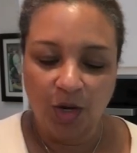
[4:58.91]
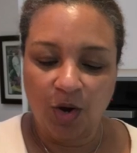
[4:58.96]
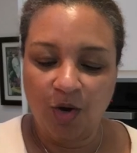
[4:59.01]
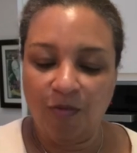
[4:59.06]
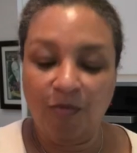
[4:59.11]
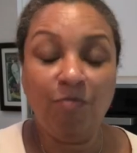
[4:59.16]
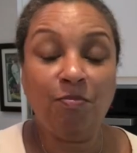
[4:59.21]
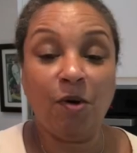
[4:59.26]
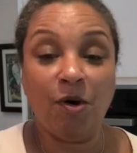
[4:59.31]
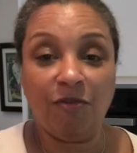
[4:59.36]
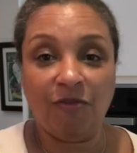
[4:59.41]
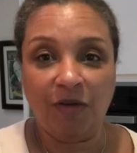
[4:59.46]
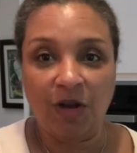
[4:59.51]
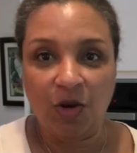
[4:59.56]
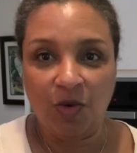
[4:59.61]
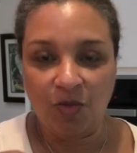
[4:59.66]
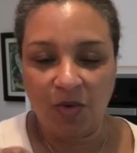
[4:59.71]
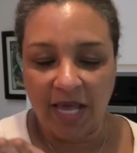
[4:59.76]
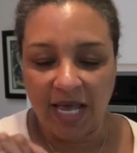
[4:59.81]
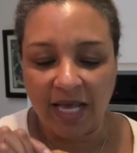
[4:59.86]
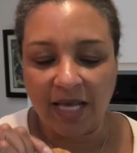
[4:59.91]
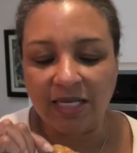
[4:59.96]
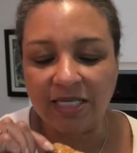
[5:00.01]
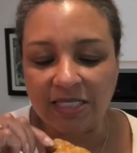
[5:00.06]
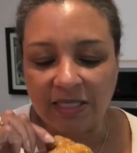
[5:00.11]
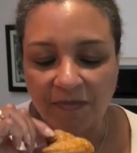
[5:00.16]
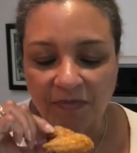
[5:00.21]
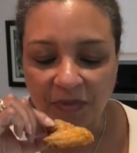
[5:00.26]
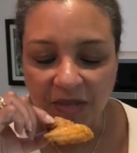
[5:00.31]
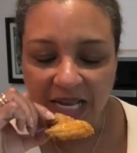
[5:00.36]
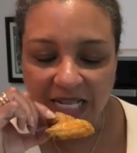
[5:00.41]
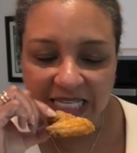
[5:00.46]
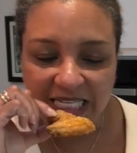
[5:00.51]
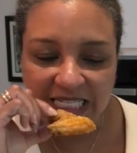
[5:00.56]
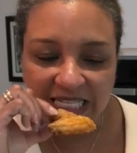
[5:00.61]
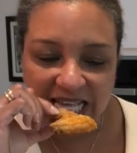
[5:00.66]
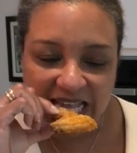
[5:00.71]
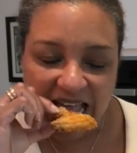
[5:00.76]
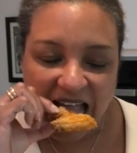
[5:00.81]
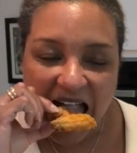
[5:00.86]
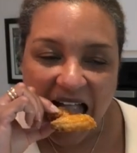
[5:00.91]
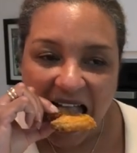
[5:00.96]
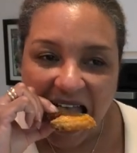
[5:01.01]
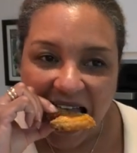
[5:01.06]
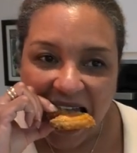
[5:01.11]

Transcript: of buffalo wings. Let's see.